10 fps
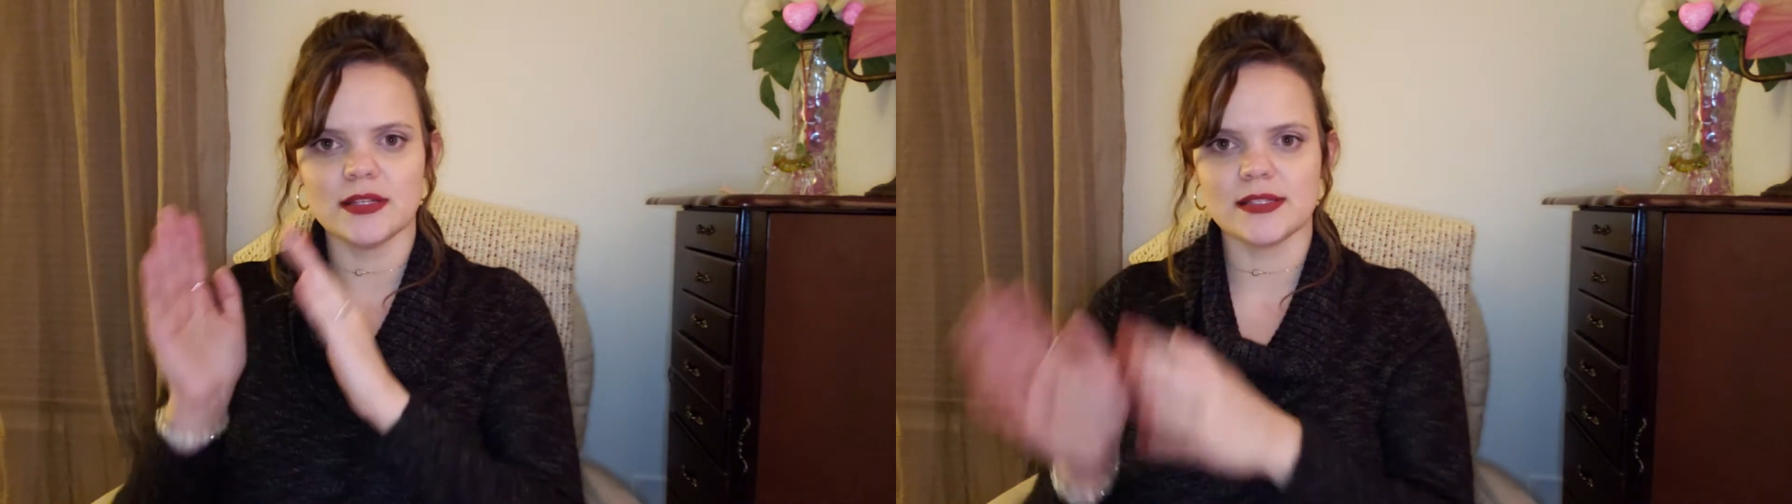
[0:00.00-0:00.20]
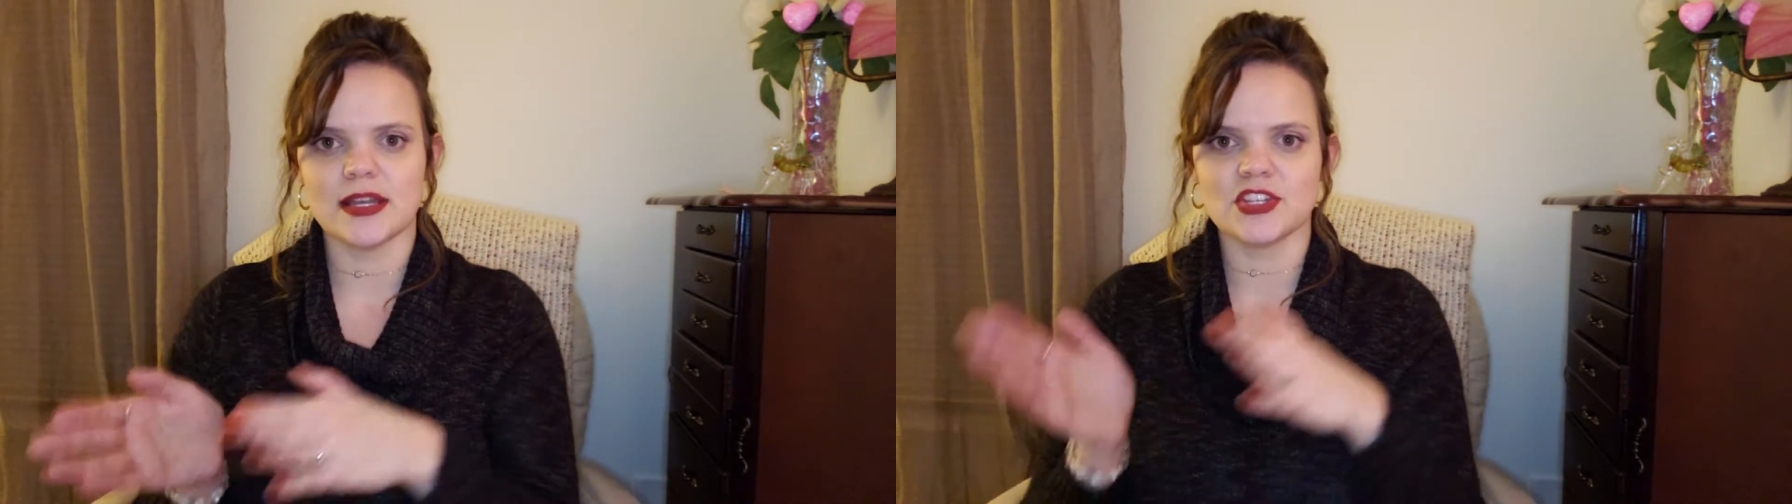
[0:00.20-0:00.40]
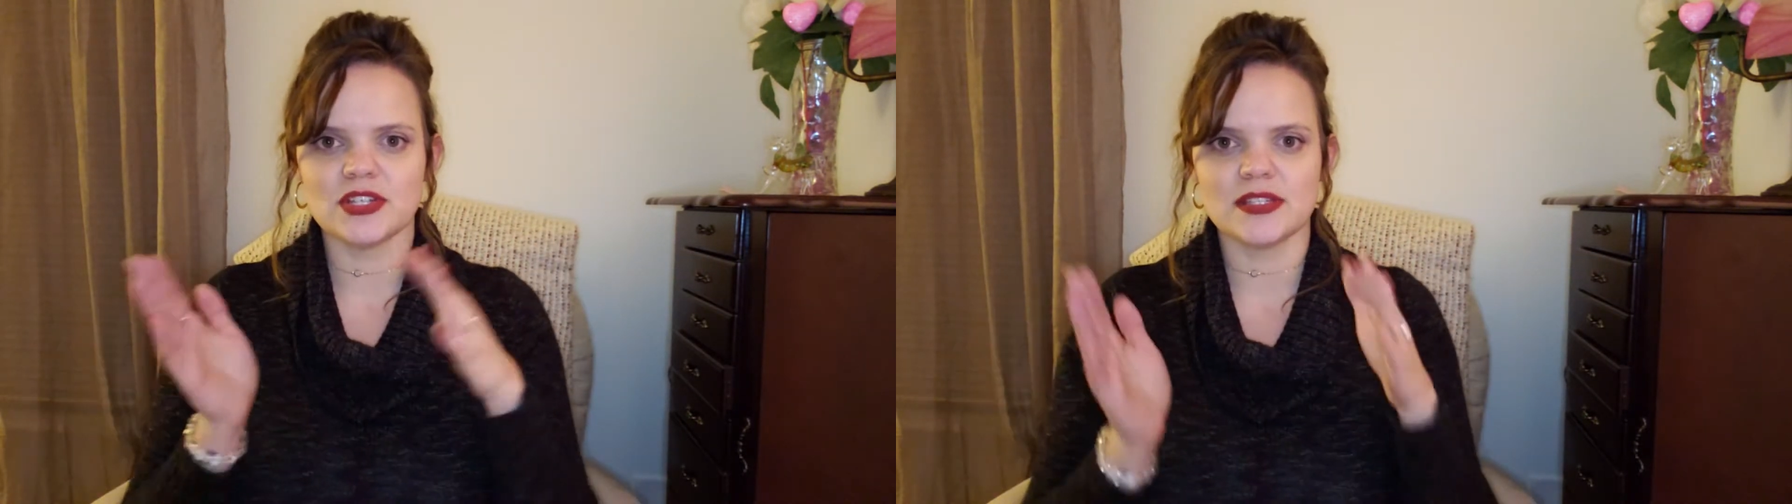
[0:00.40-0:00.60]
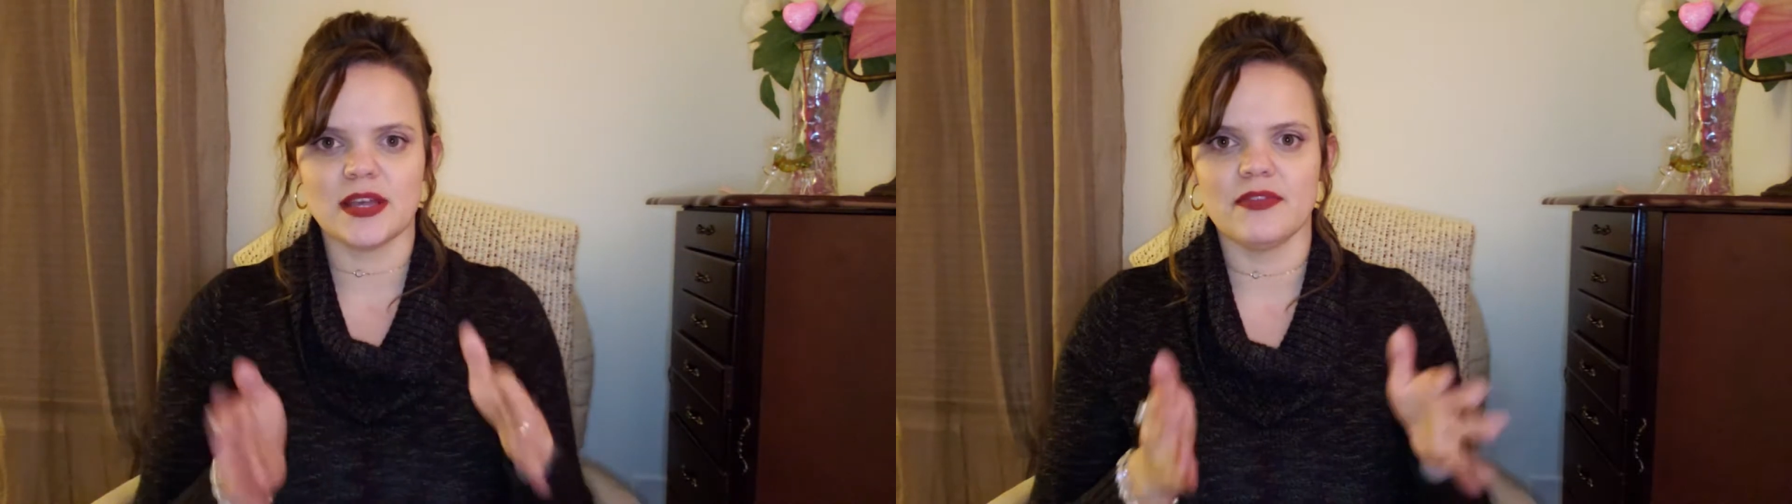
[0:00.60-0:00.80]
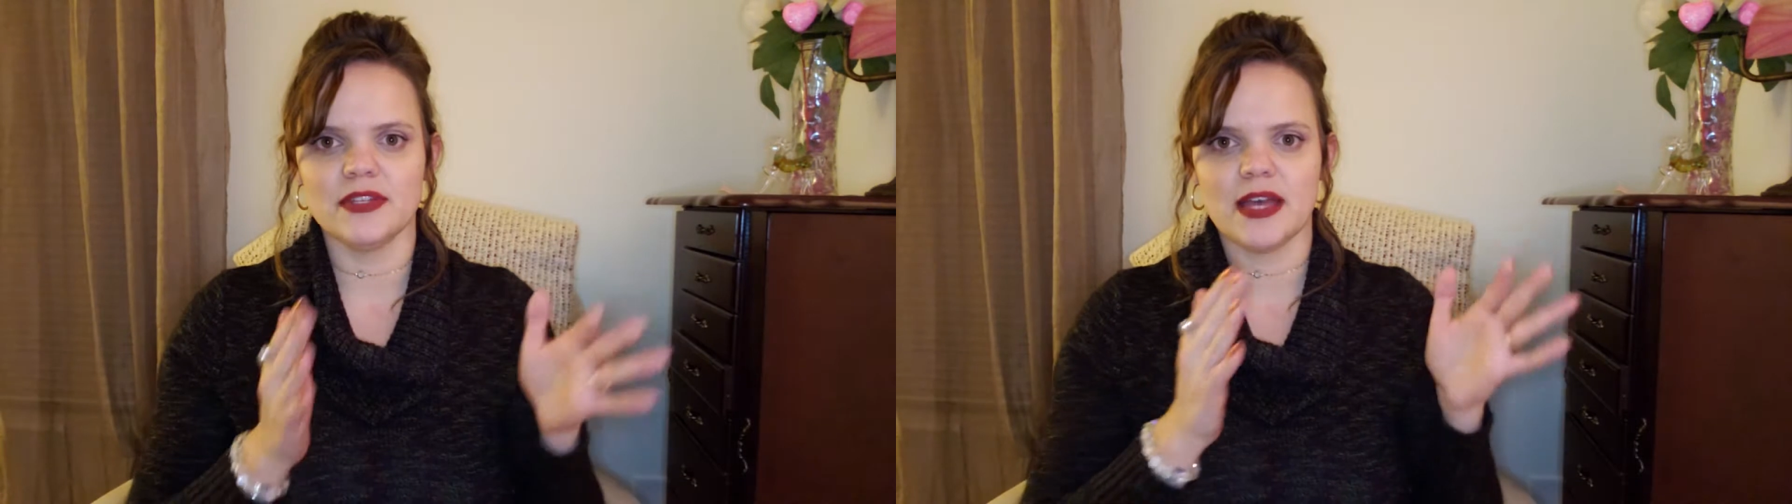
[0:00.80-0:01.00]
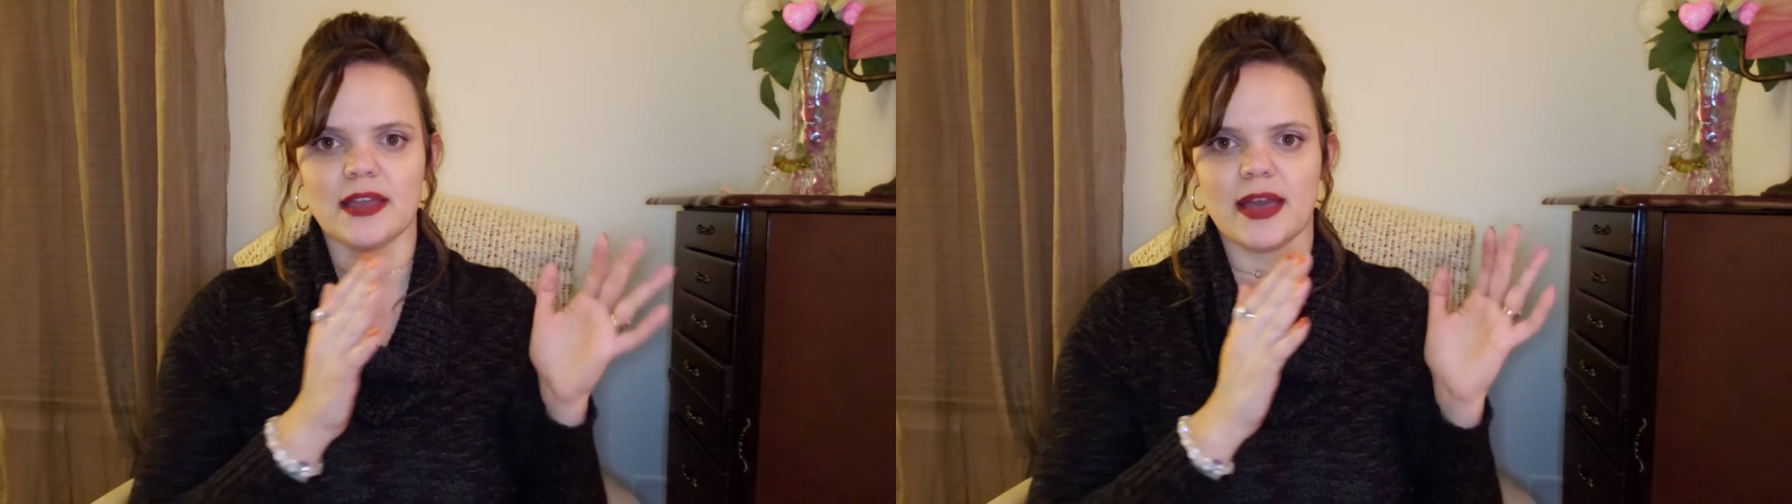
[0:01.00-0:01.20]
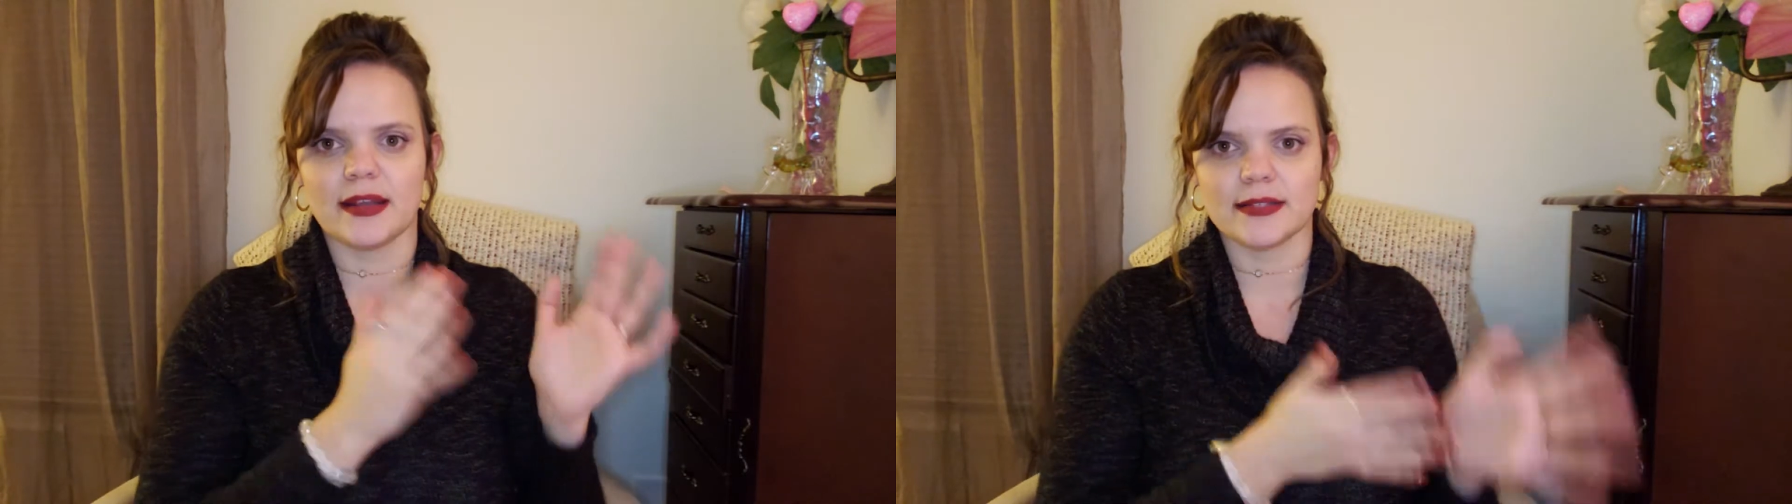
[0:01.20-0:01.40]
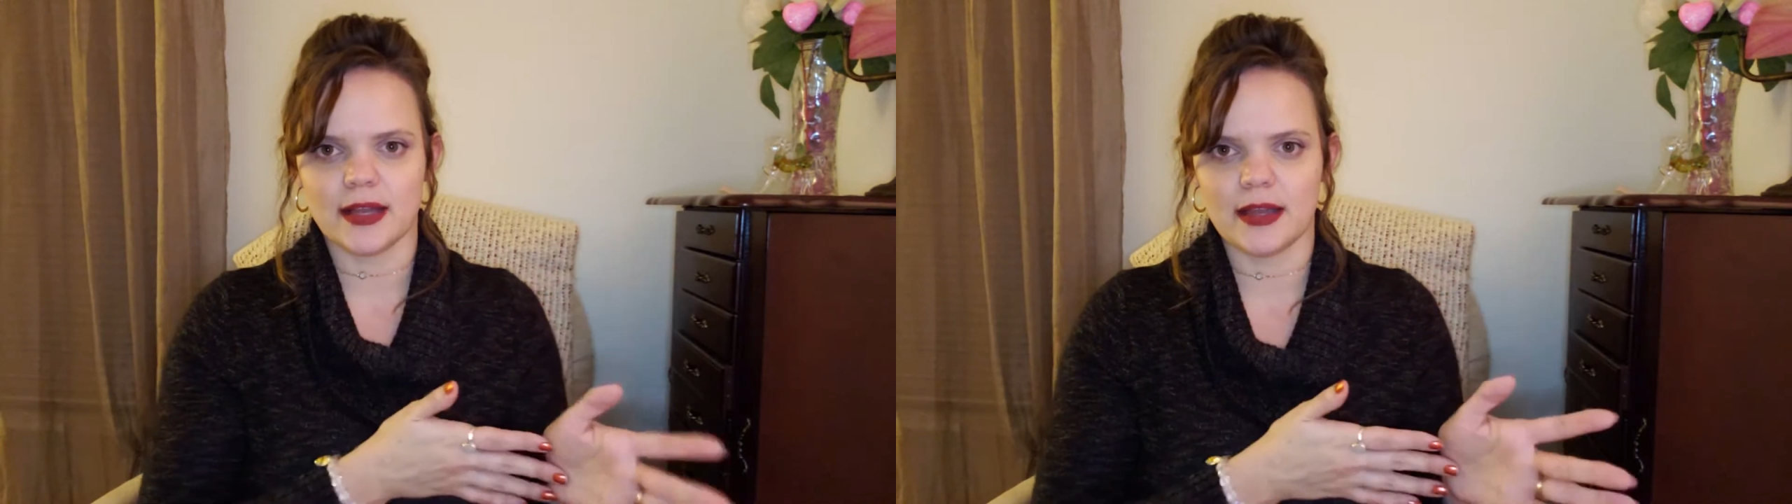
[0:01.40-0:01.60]
sections of the deck at a
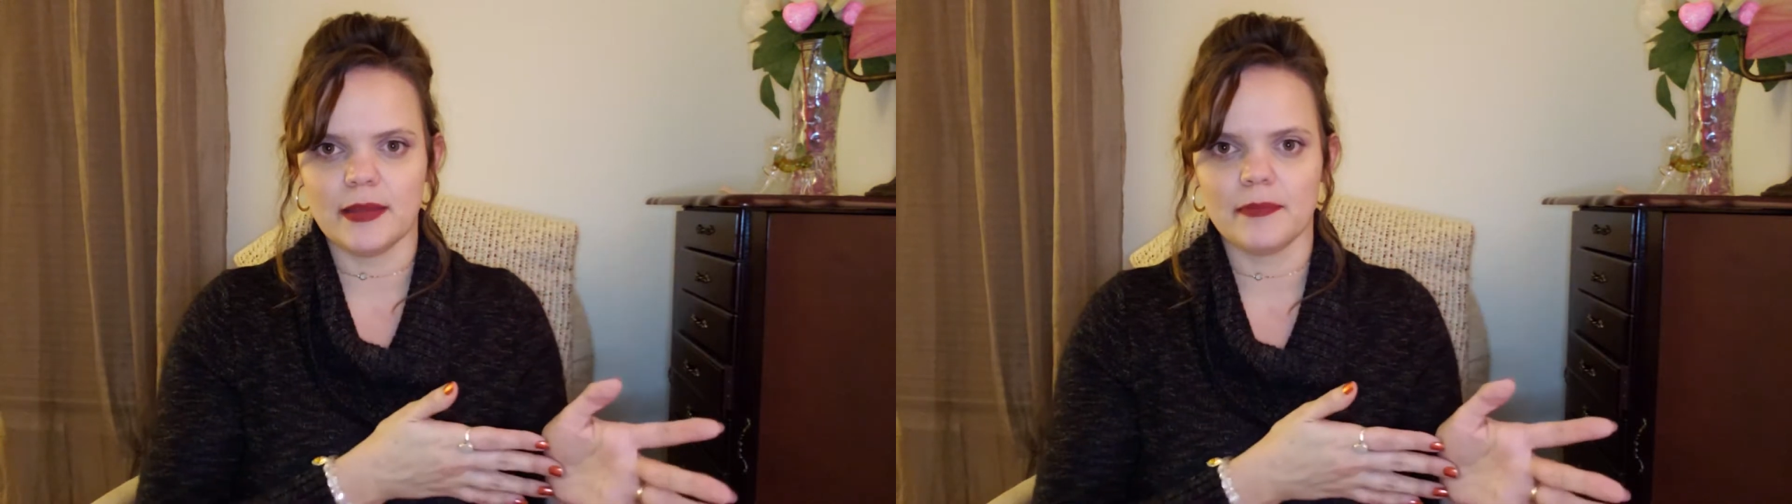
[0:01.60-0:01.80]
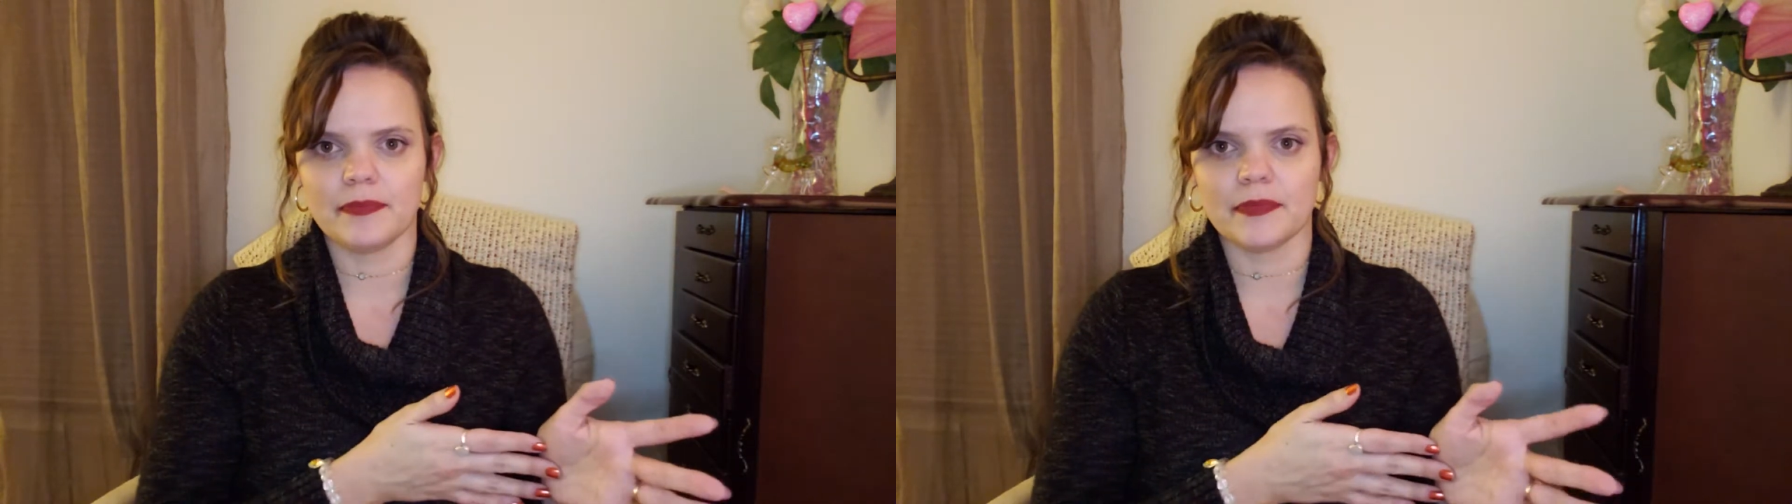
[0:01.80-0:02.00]
time.